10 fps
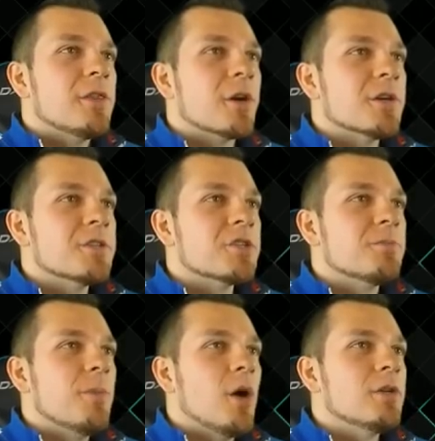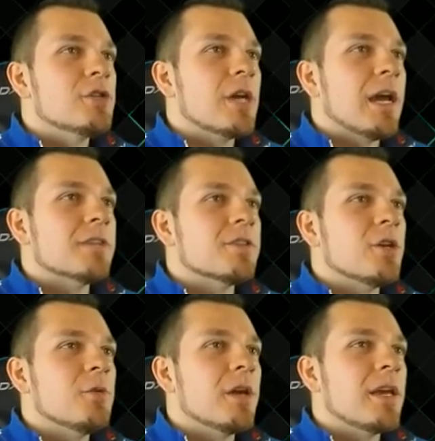there is a small chance that
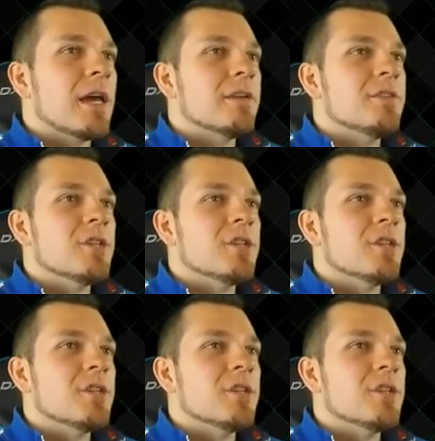you can get